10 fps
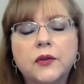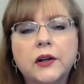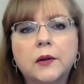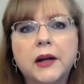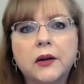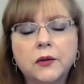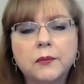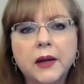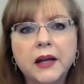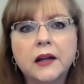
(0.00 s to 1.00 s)
a fair amount of
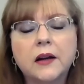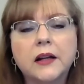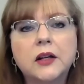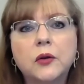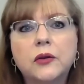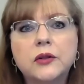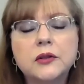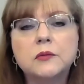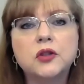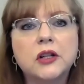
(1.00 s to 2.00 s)
men, I know there's
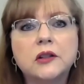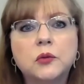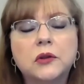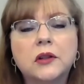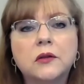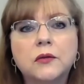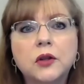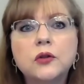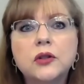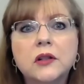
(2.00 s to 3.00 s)
some genuine
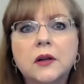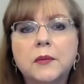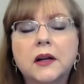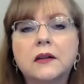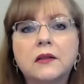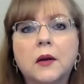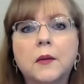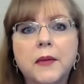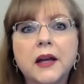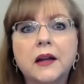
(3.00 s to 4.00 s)
confusion among
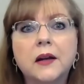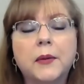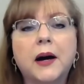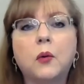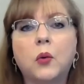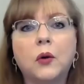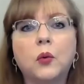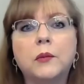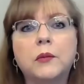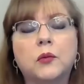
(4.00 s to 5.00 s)
some men about
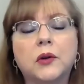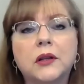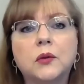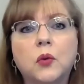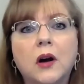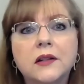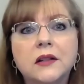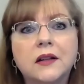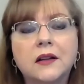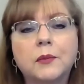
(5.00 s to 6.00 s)
what women really want
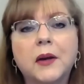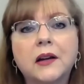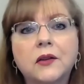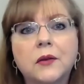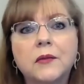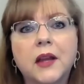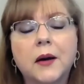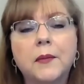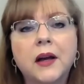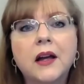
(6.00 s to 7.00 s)
and expect from
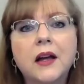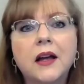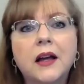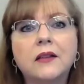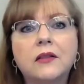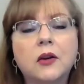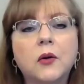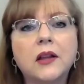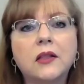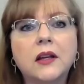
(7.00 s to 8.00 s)
them. And so
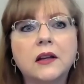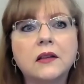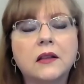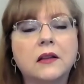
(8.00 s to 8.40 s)
I think